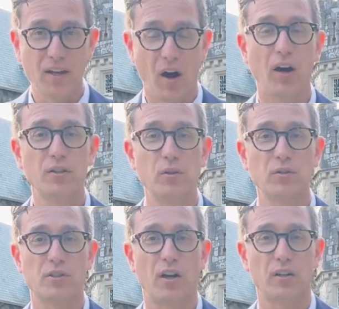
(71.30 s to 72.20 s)
on
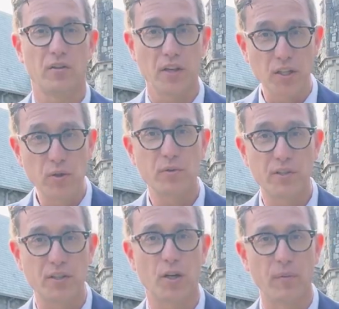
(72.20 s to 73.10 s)
Google Scholar that use
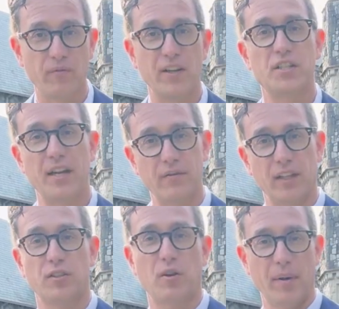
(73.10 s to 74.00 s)
the term vegetative
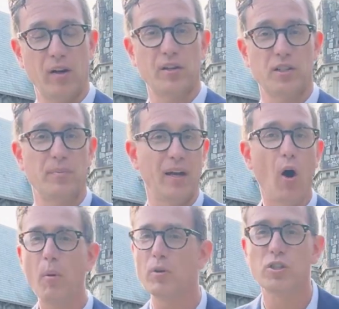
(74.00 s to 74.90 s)
electron microscopy.
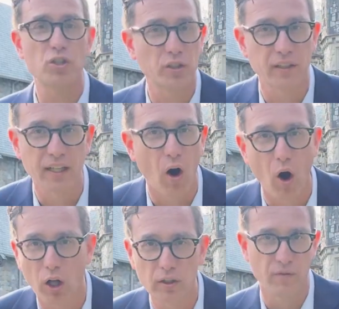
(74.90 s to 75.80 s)
Almost certainly
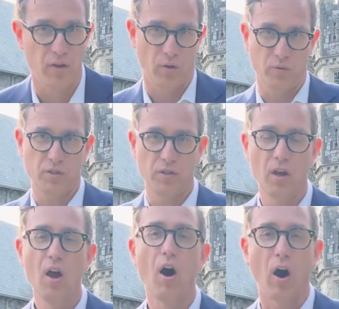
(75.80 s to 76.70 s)
all of those
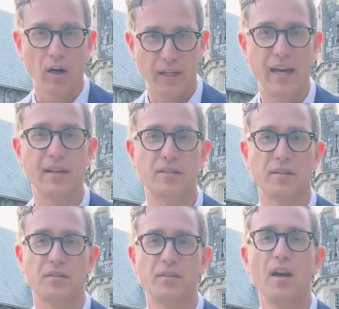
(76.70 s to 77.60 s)
are
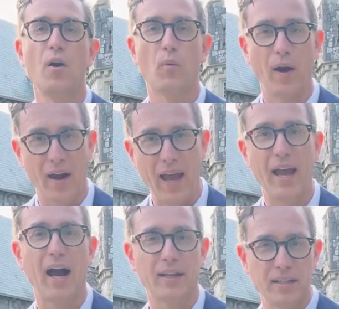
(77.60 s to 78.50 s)
cases where
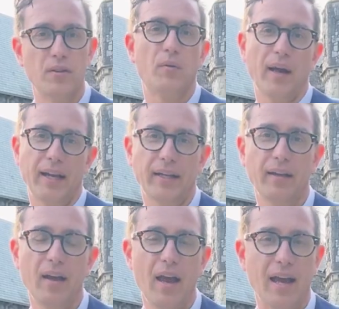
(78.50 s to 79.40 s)
AI did the writing.
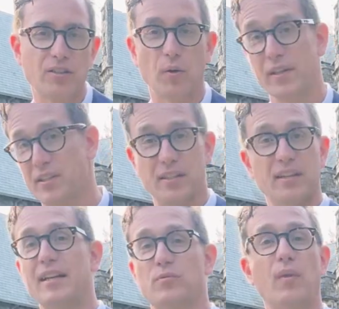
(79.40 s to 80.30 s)
And so it's this
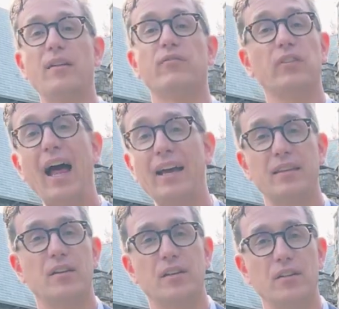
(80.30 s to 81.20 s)
nice red flag
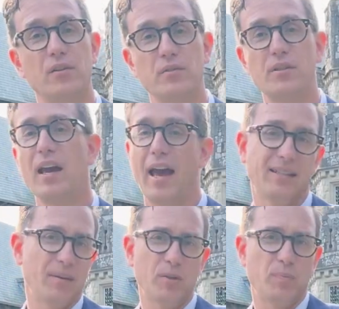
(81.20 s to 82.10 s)
that you can use, and
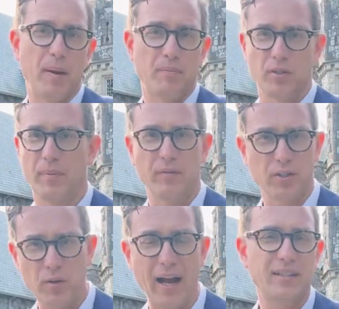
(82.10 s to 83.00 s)
some of those papers are being
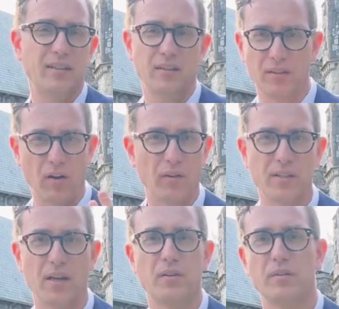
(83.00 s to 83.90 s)
retracted, and there are all
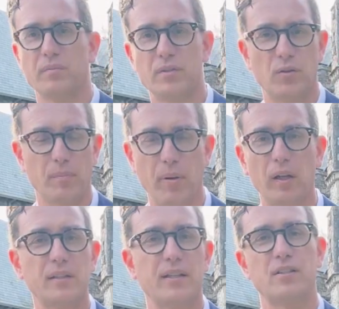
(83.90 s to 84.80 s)
these other sort of
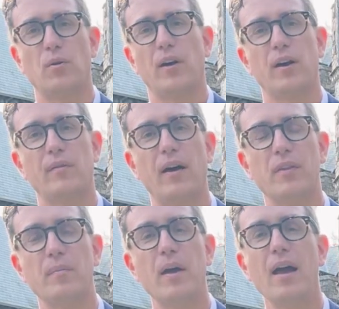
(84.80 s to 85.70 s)
politics going on around
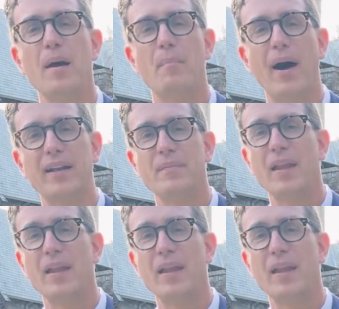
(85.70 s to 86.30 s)
them. But